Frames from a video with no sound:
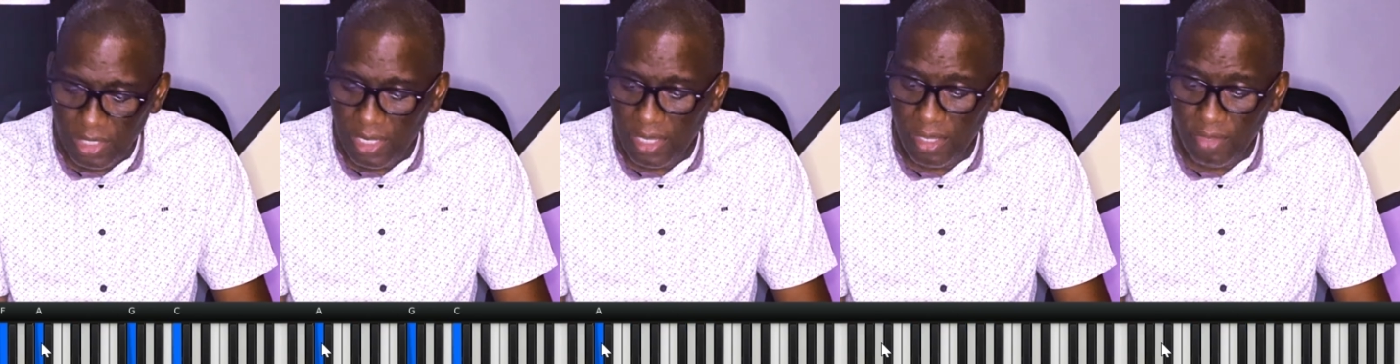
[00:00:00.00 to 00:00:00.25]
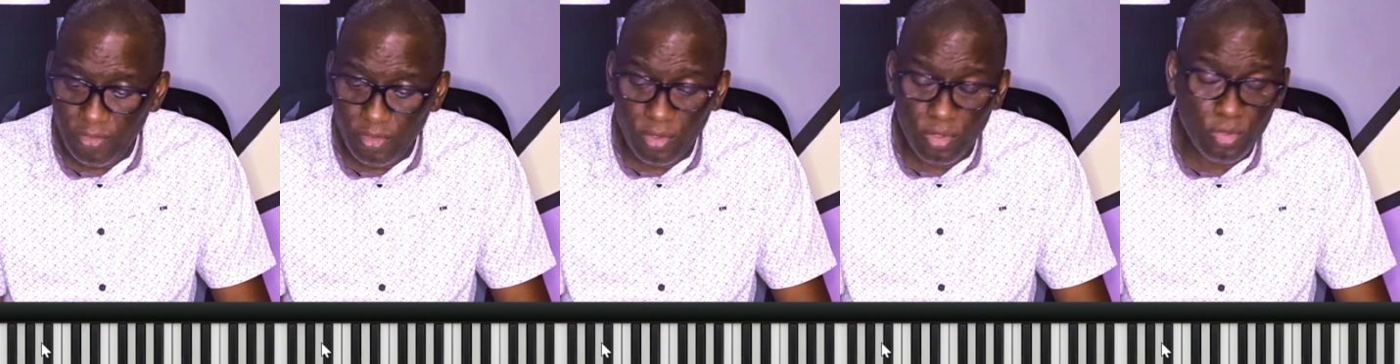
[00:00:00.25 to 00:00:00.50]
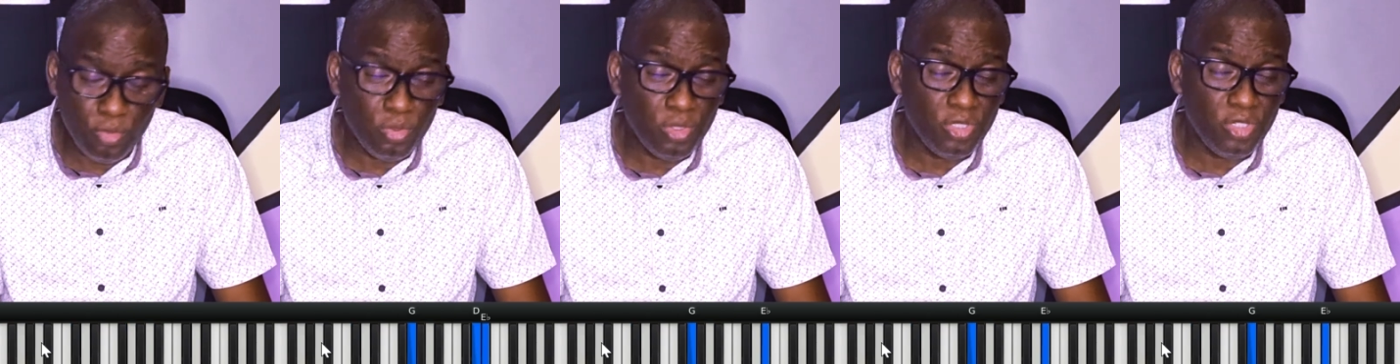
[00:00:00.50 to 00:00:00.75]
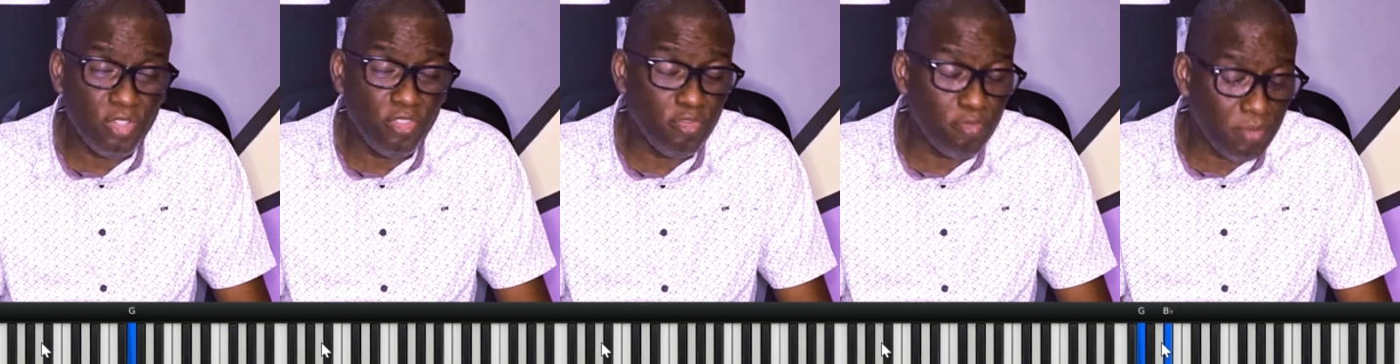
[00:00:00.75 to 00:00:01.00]
Never
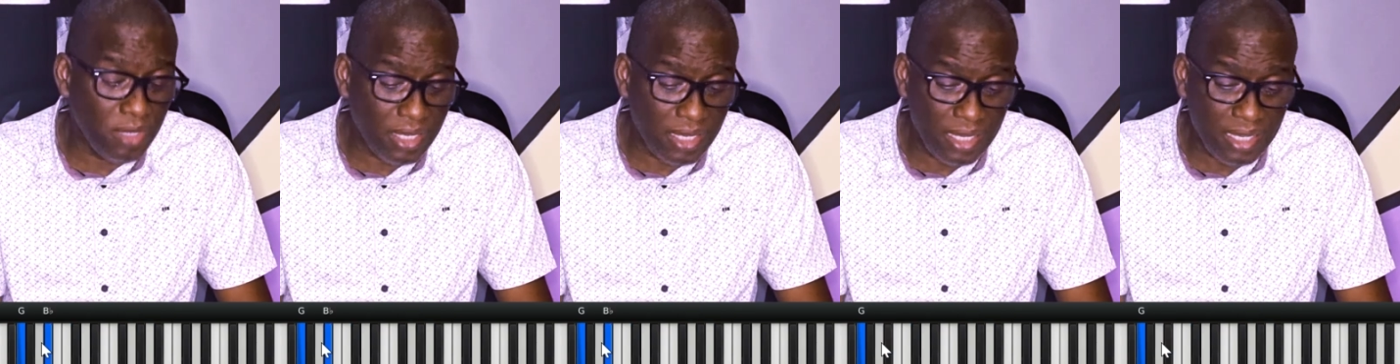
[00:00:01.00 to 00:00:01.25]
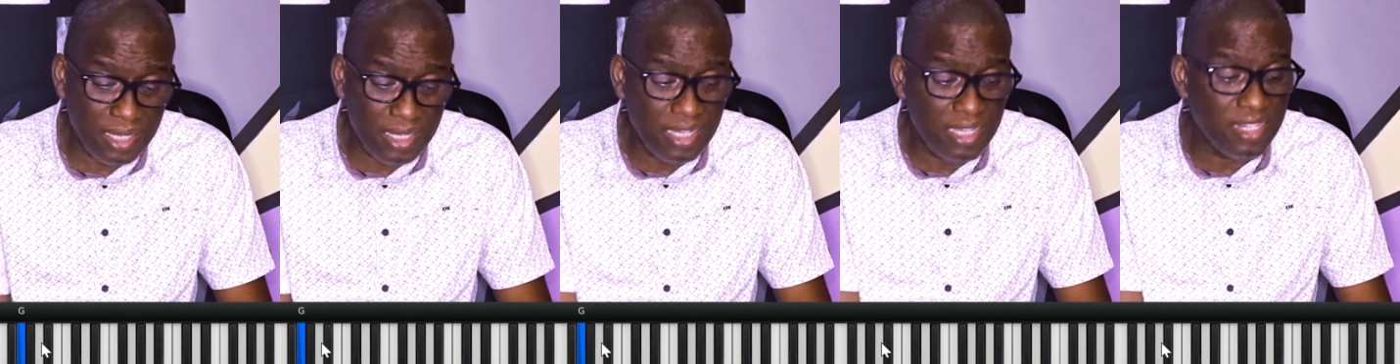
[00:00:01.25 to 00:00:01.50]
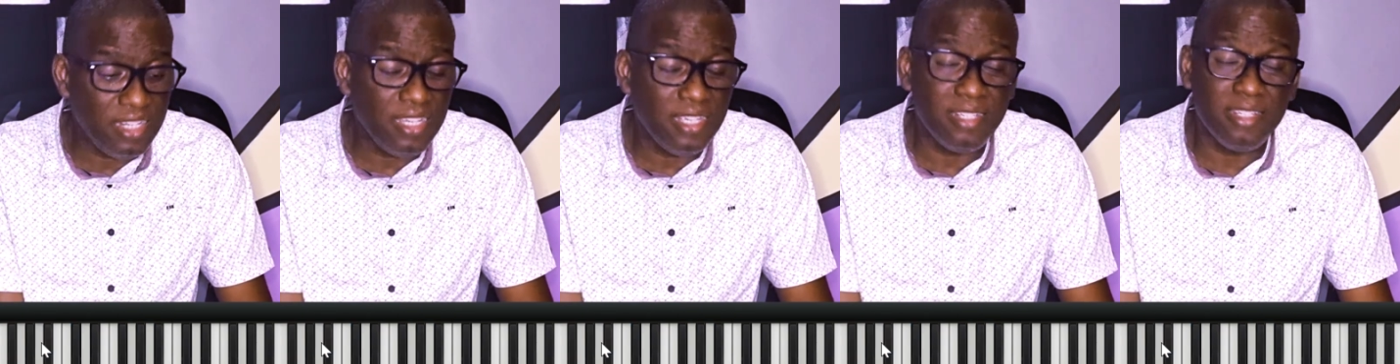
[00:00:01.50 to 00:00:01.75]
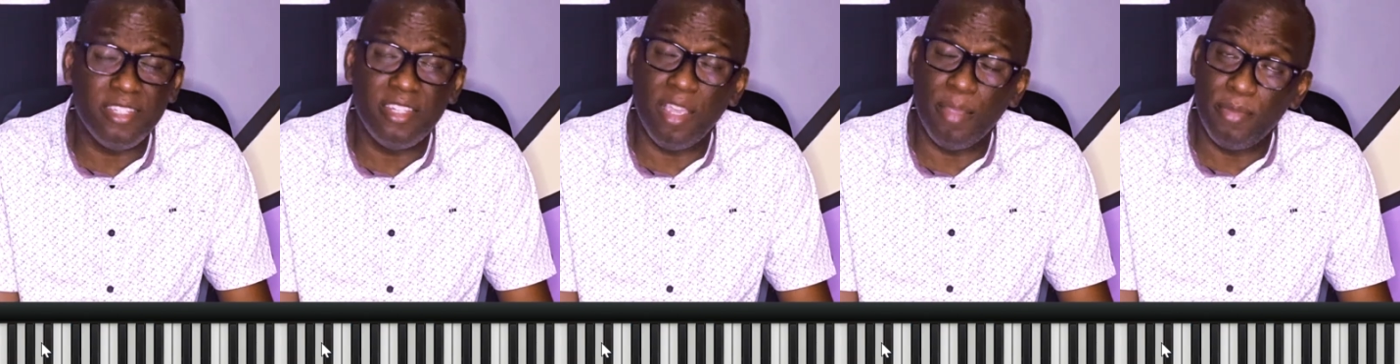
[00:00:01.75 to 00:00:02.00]
would have made
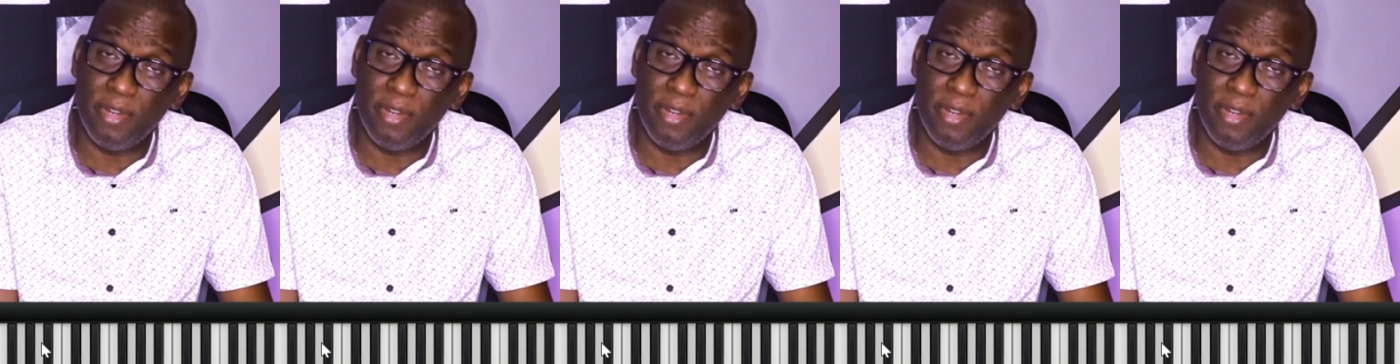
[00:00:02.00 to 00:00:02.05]
it.